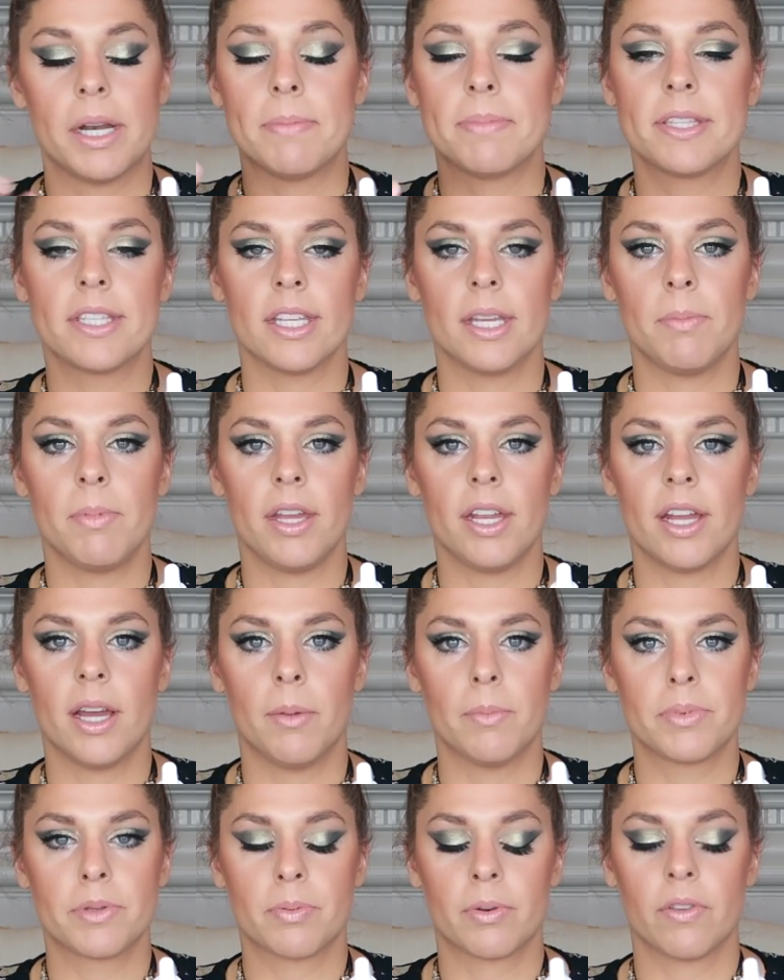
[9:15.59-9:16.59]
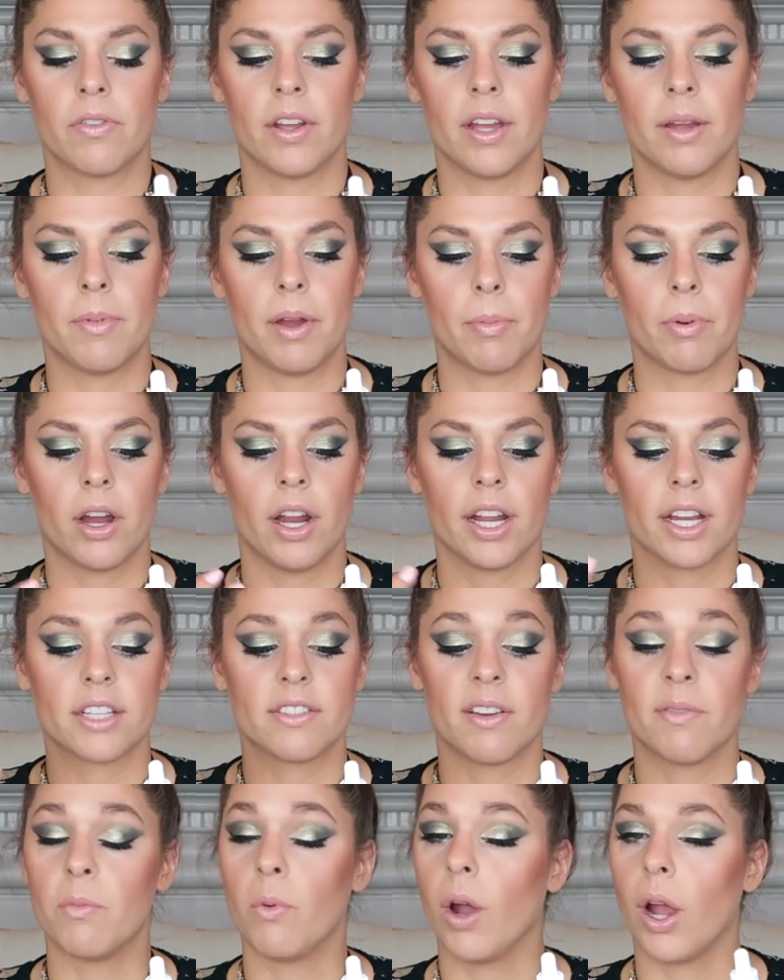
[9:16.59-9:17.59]
when I'm sleeping, helps prevent my
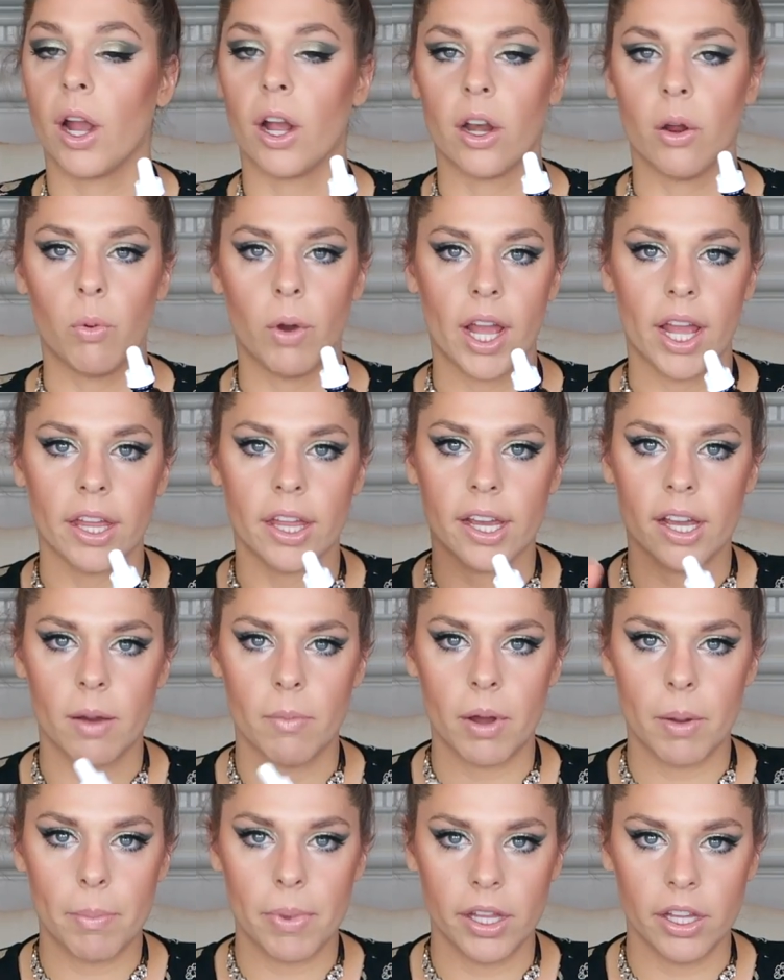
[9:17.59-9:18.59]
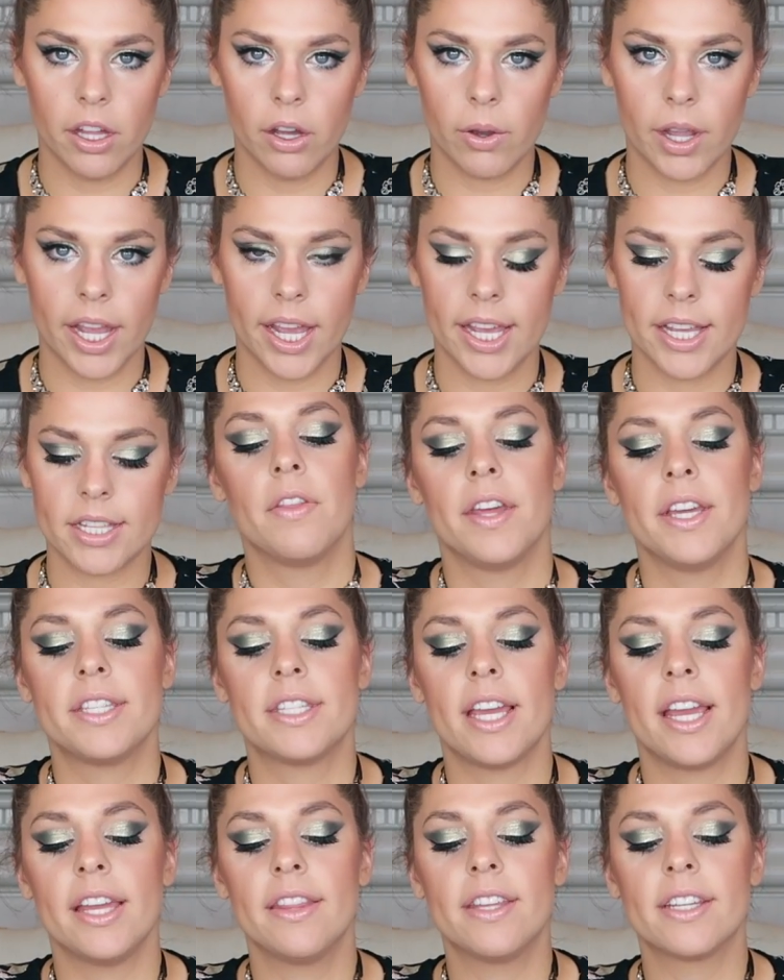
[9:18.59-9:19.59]
products from wearing away like I'm on pillowcase. They
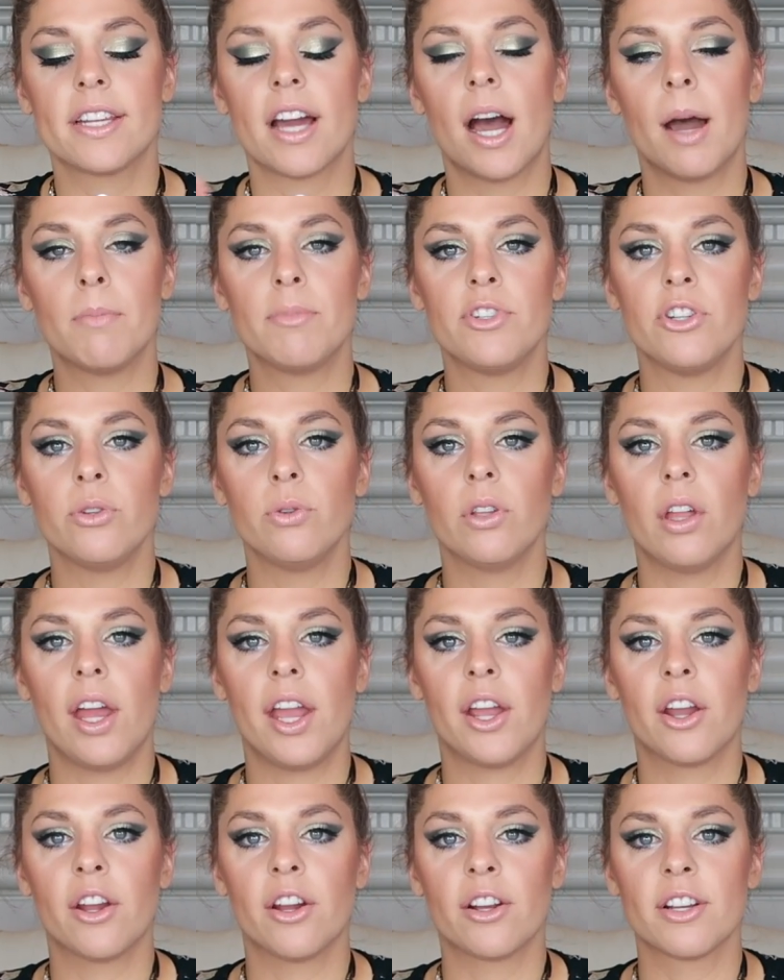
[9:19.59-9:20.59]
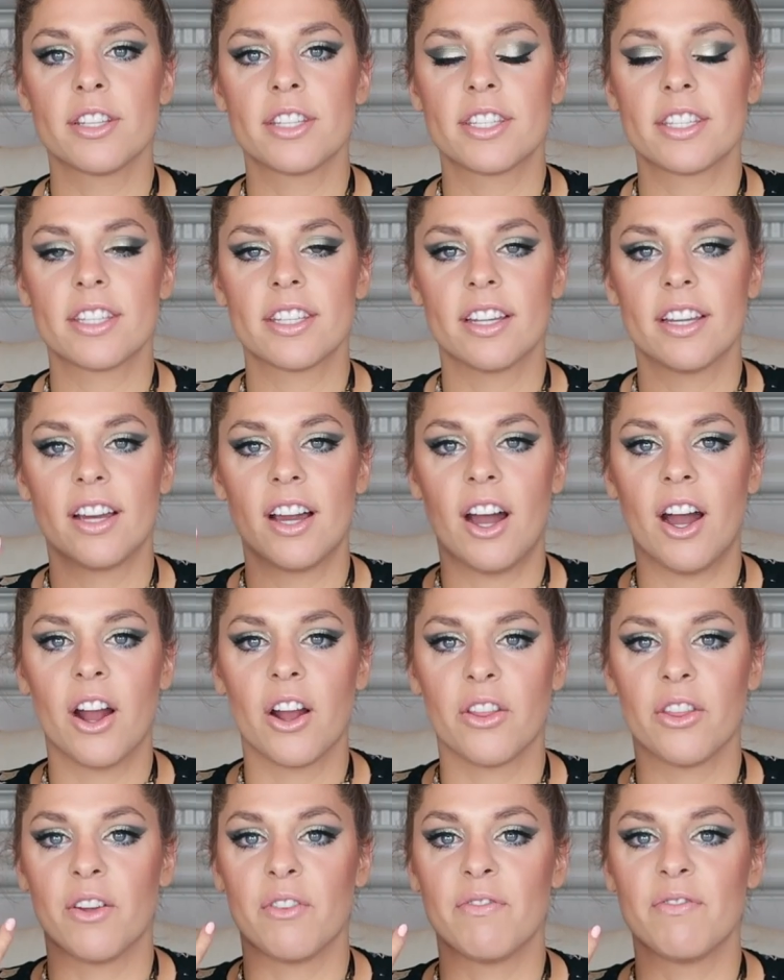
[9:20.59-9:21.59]
say the top two layers
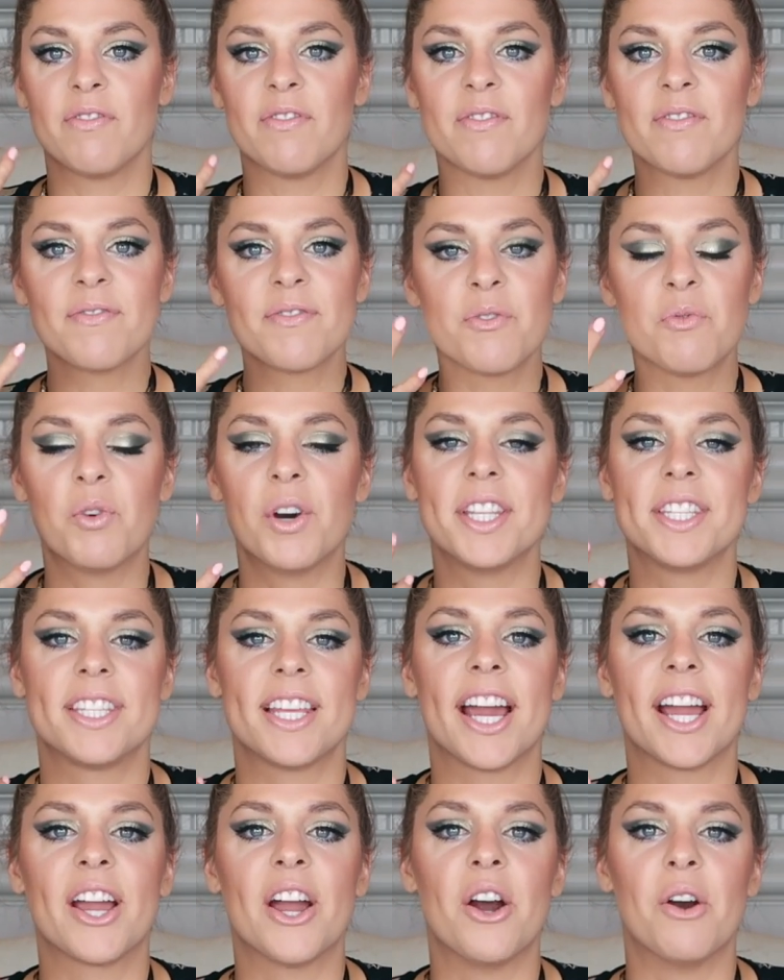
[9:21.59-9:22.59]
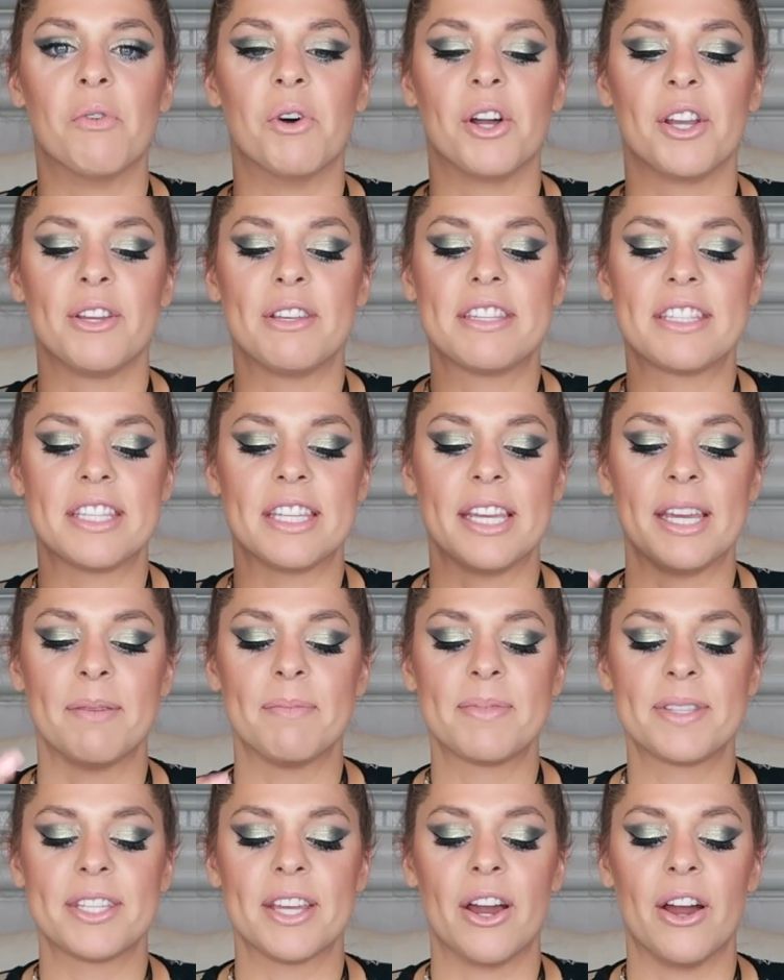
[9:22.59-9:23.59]
are the ones that go while you
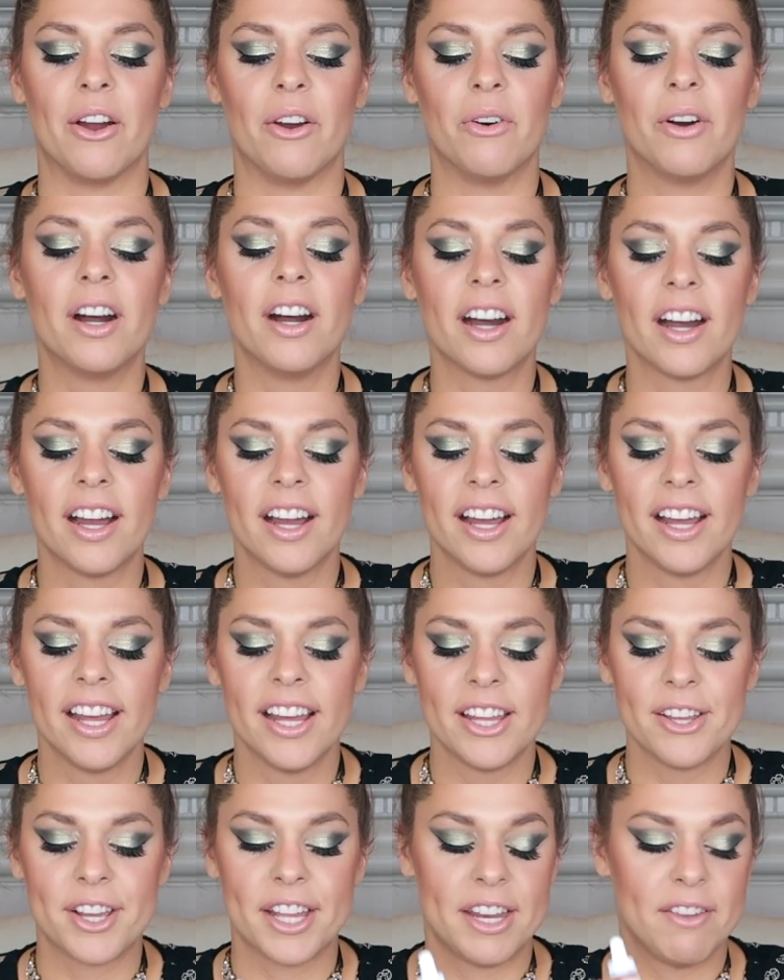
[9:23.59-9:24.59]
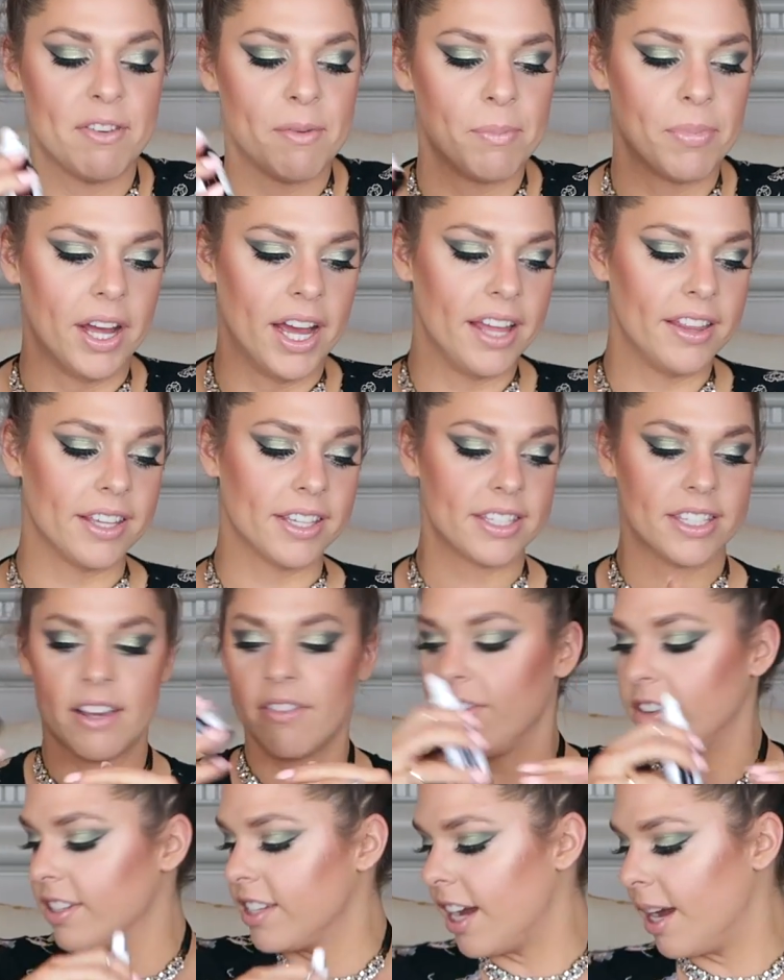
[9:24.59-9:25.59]
sleep. So you could even apply this
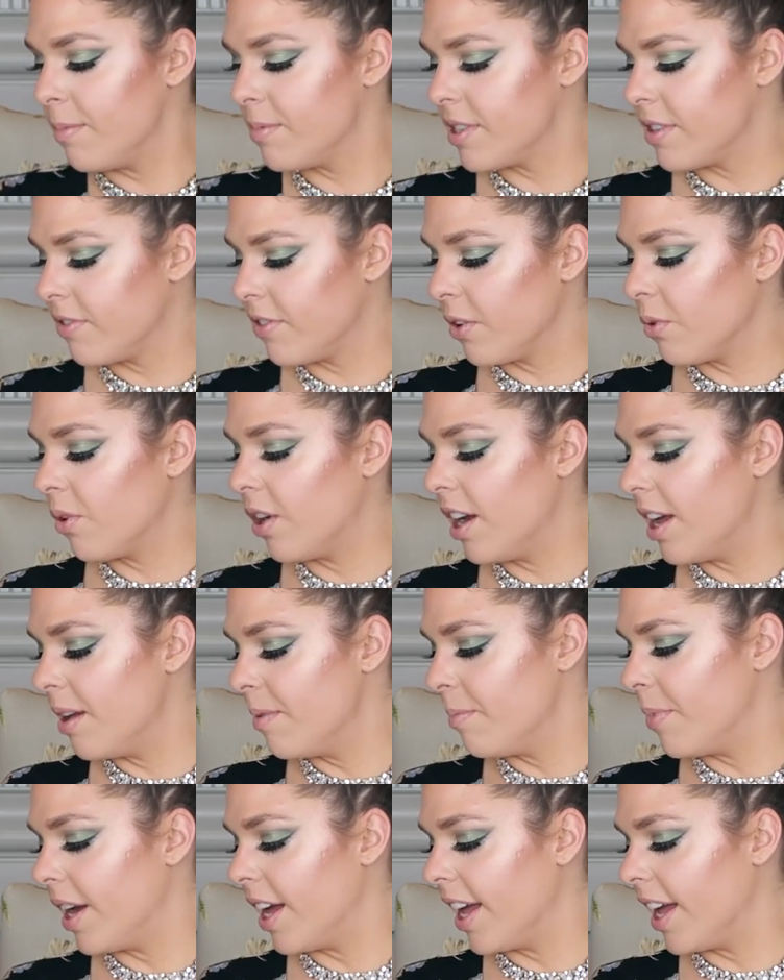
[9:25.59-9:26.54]
several times if you want,